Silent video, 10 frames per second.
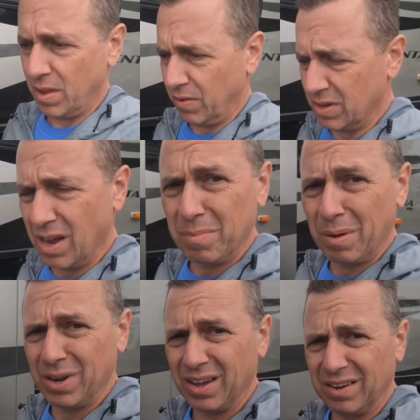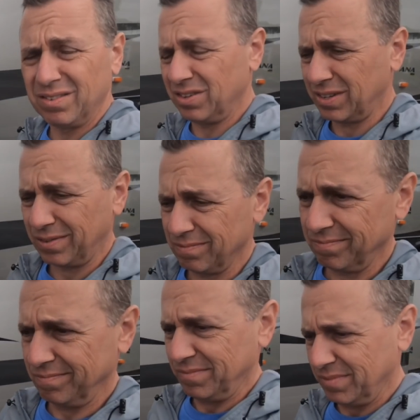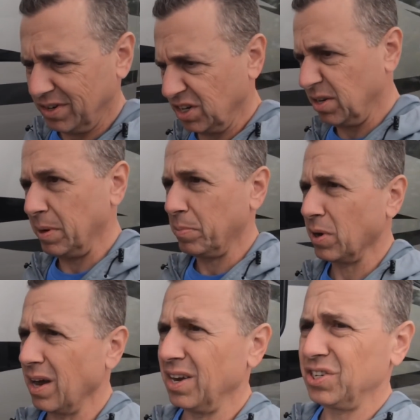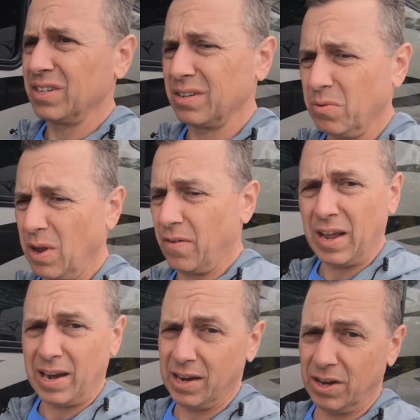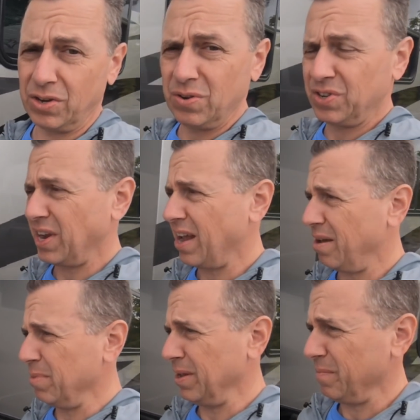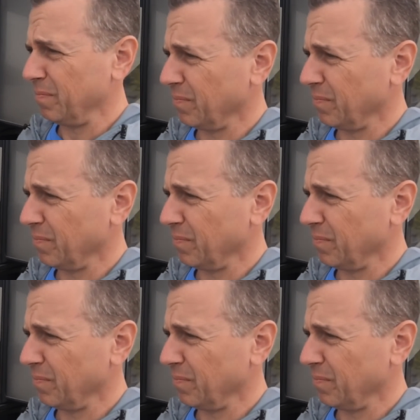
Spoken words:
every time I'm done, just to be precautious. We haven't had any issues yet, but